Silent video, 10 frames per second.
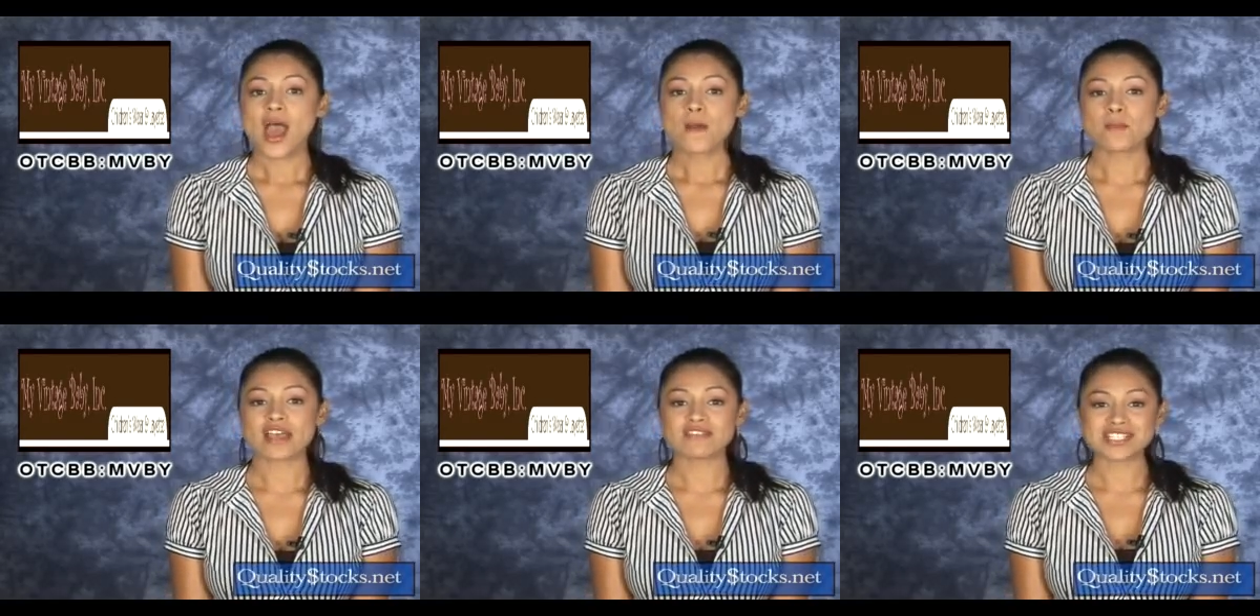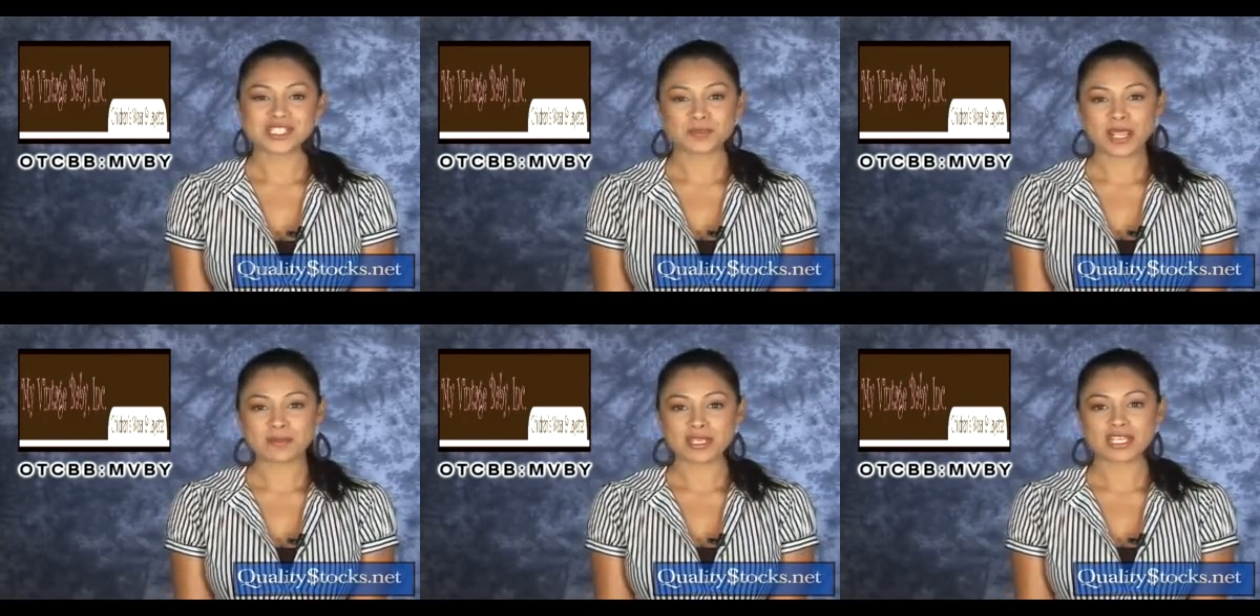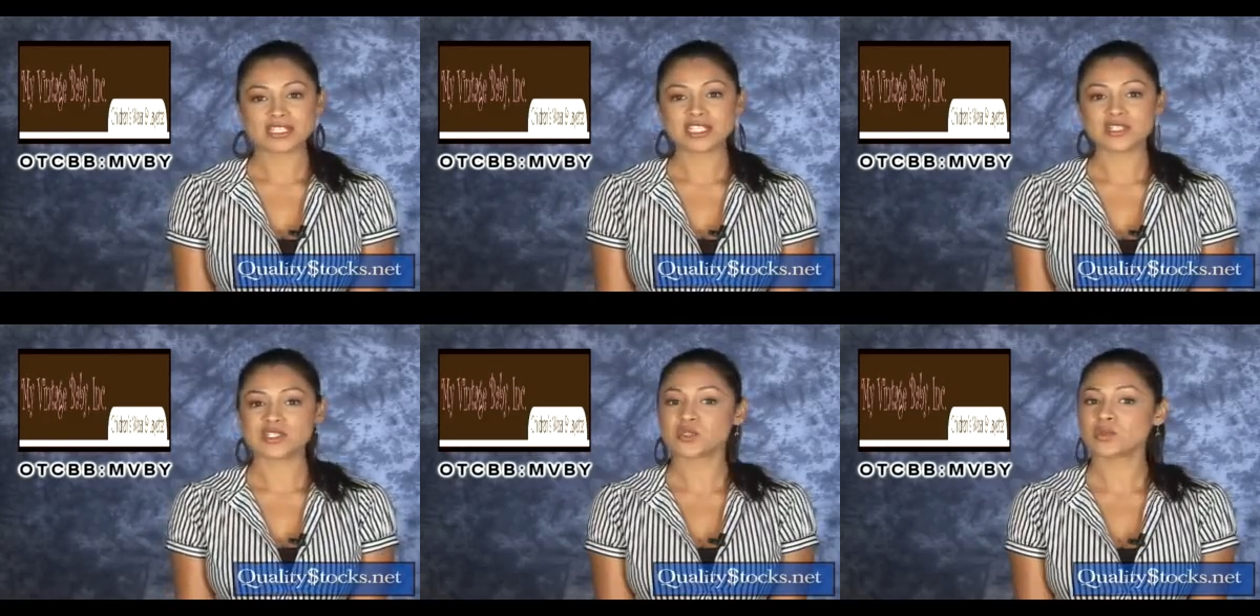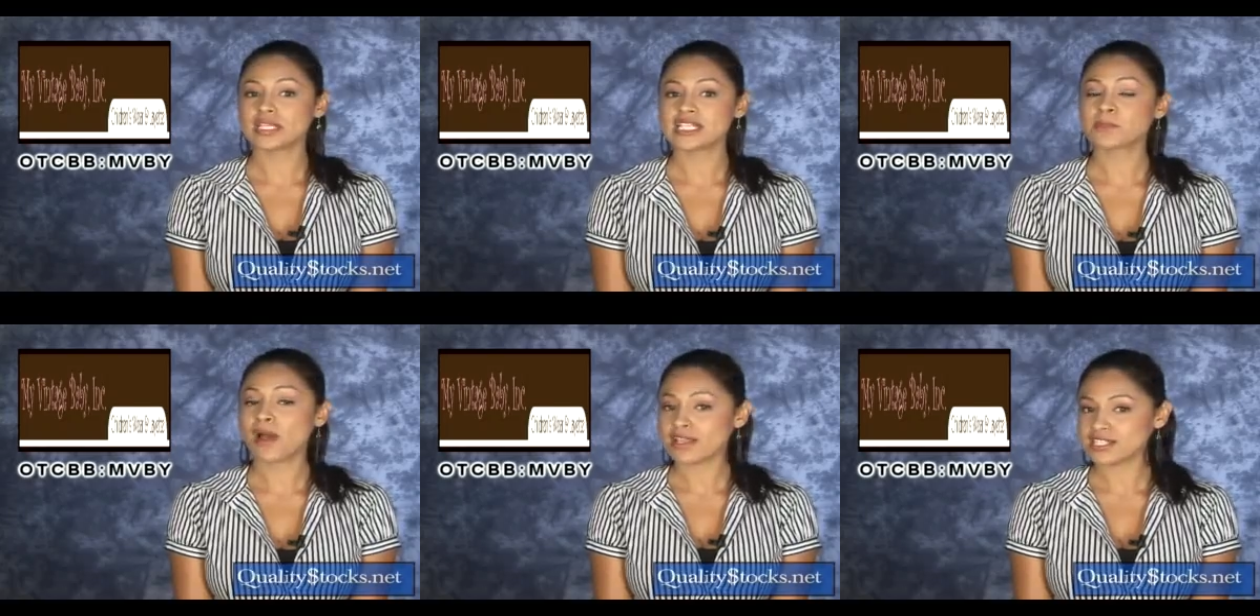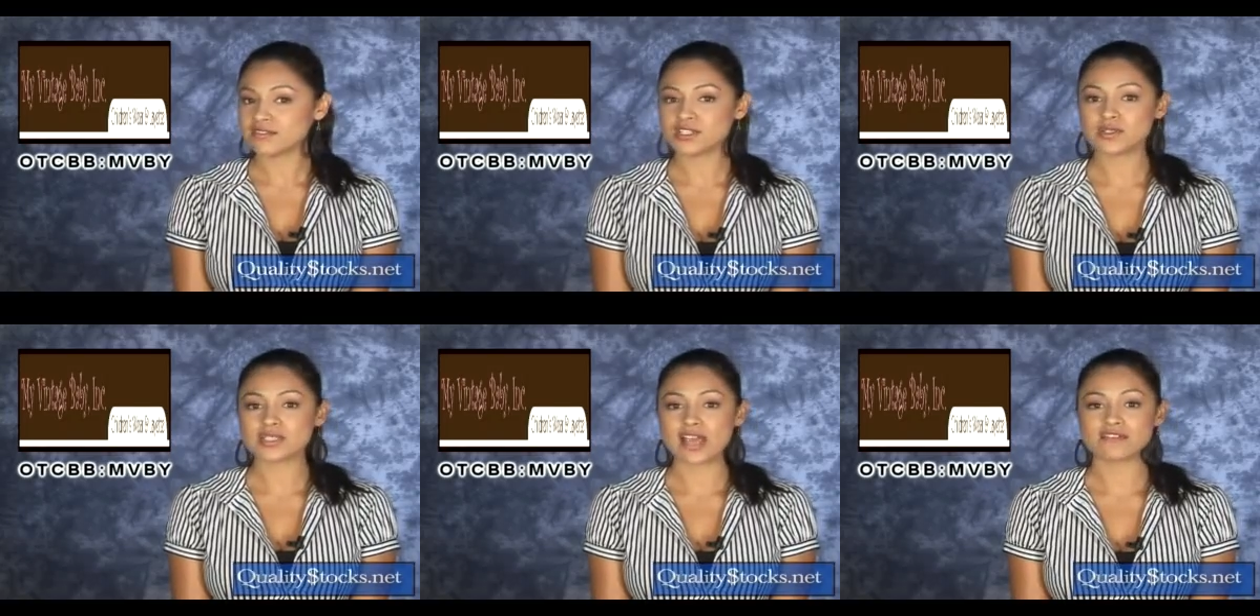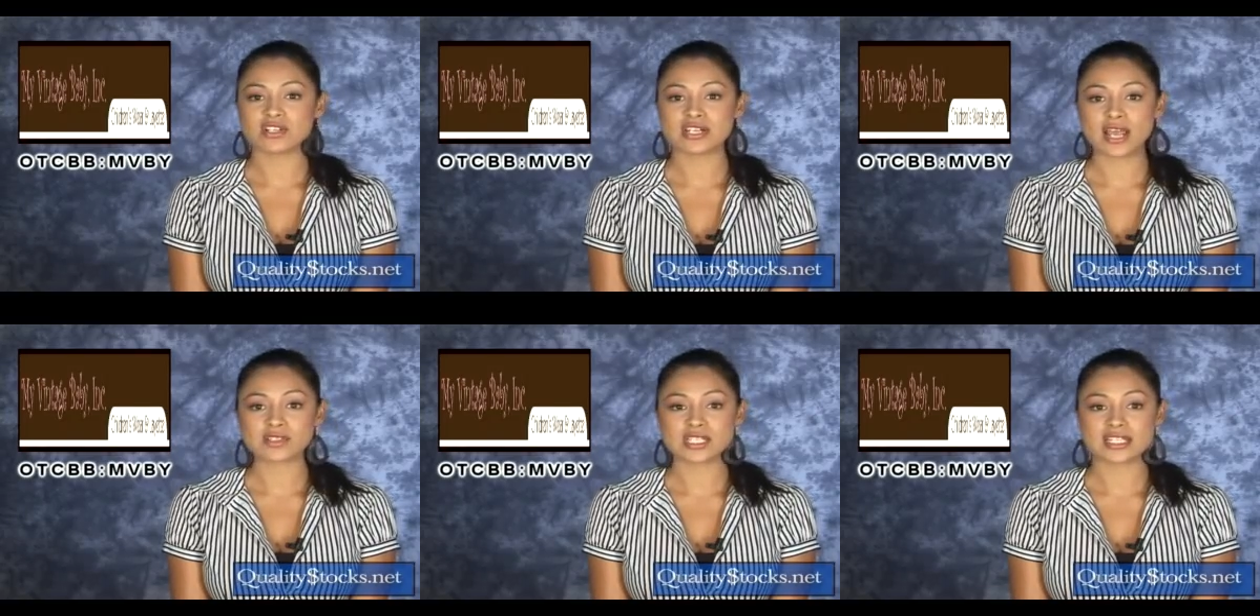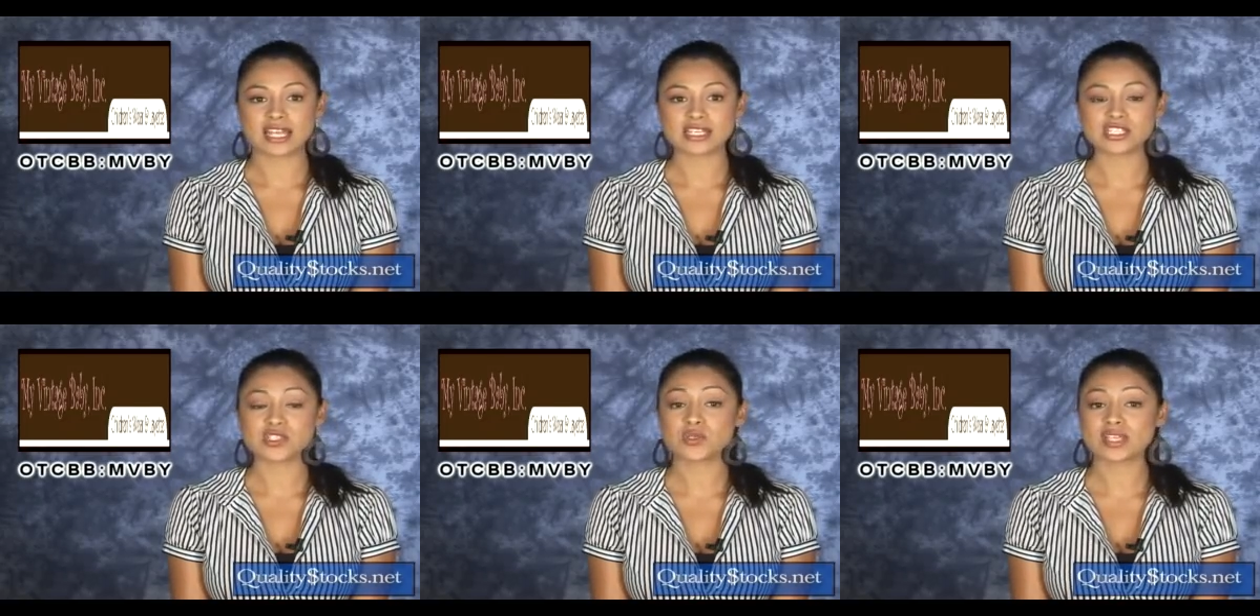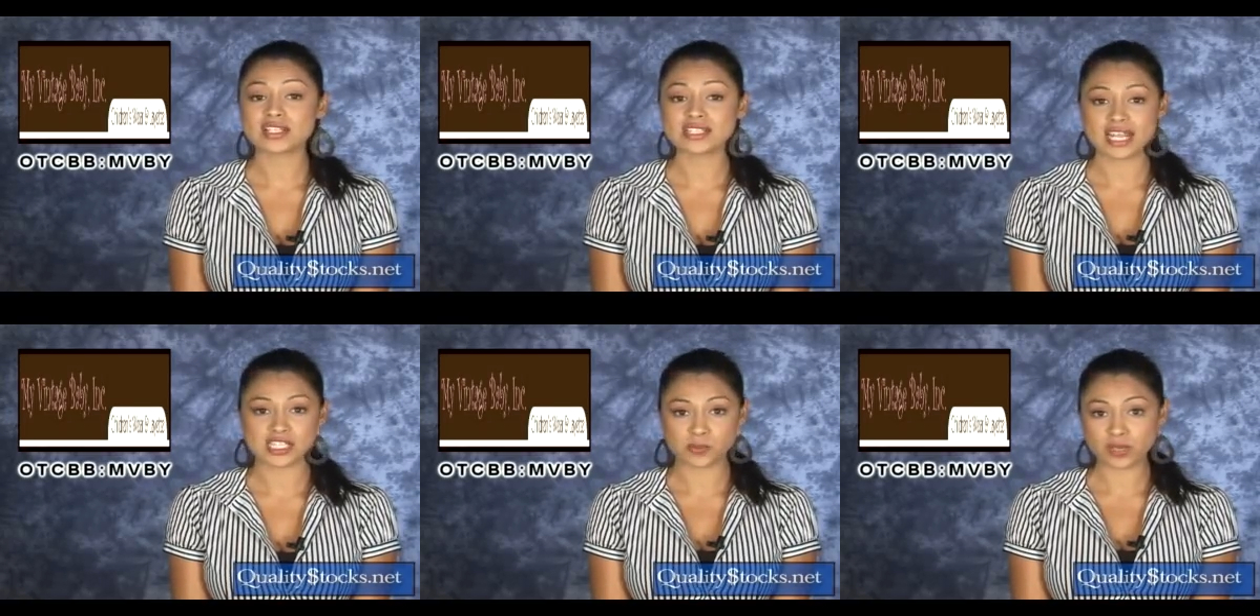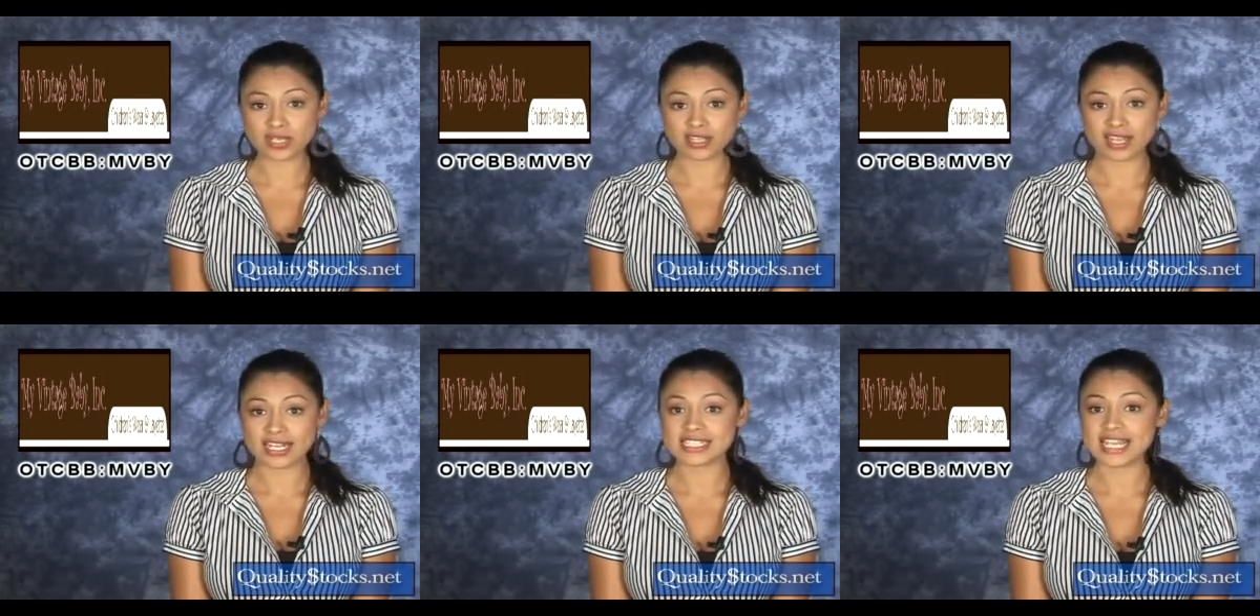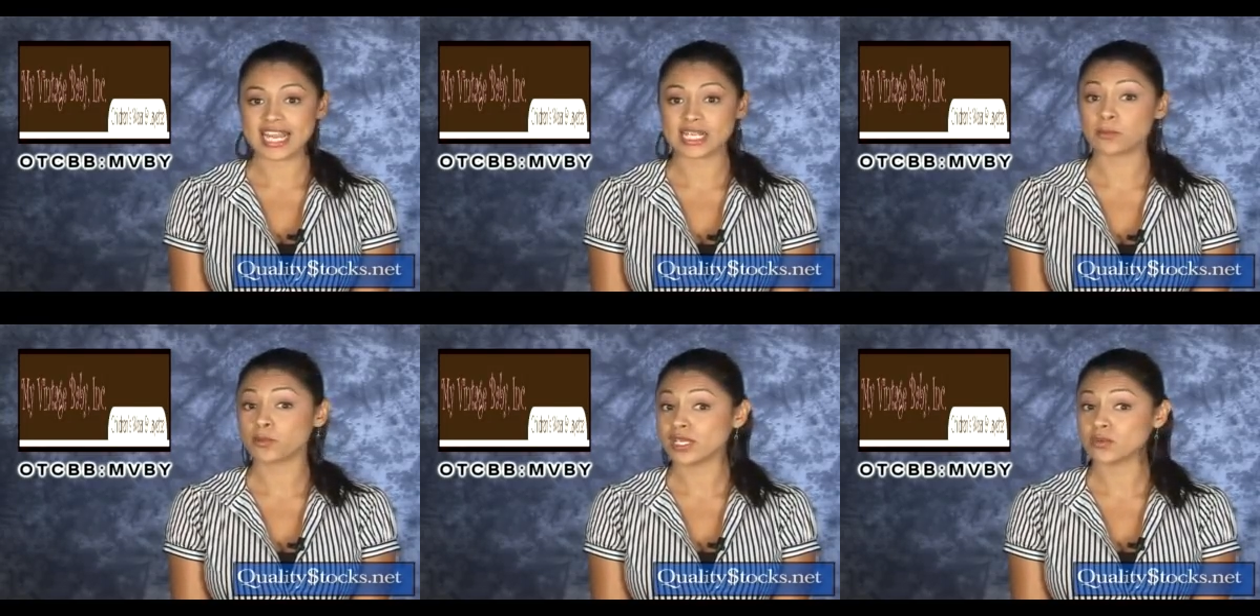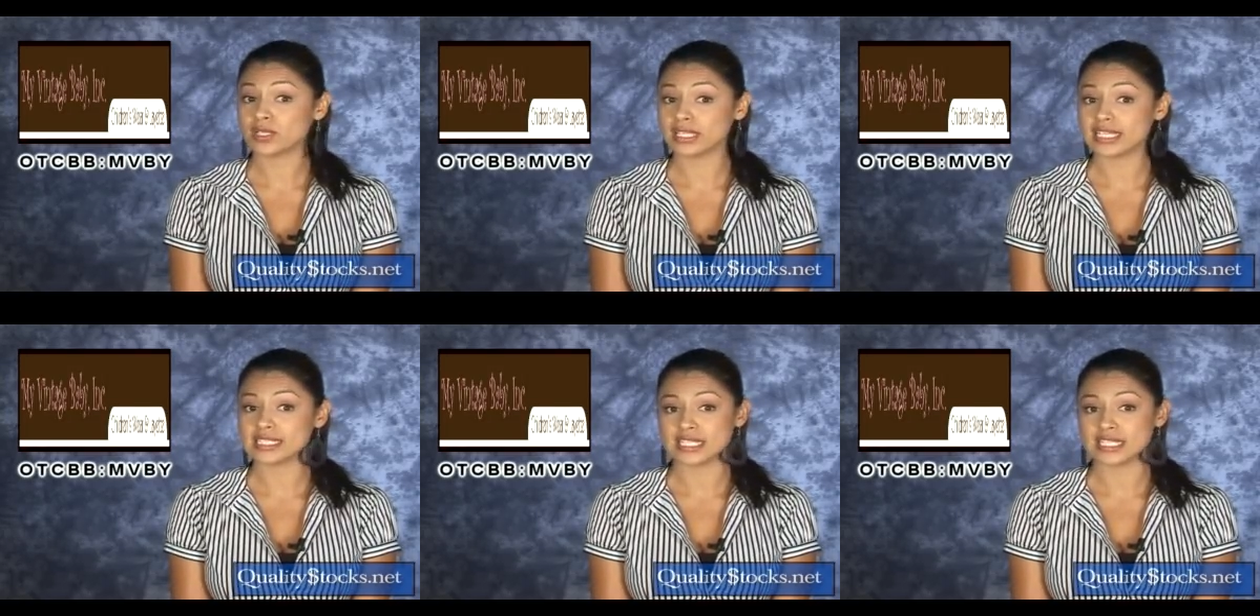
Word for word: My Vintage Baby continues to release positive news after announcing that its 2008 spring line is gaining pre release